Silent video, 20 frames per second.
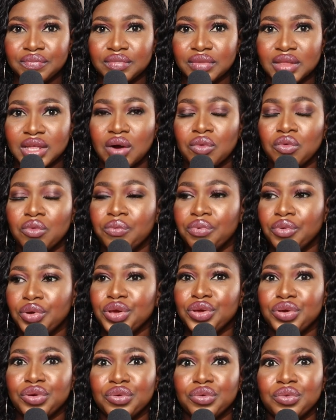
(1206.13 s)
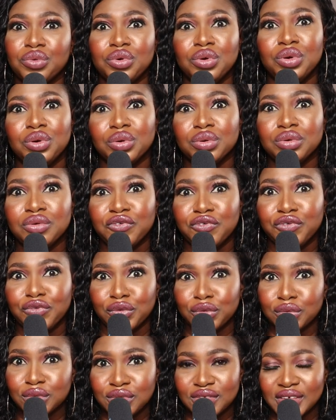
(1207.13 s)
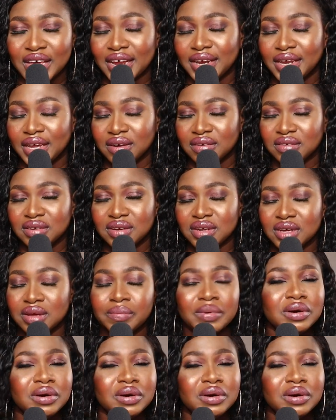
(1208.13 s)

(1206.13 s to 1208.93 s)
that will bring you good fruits at the end of the day.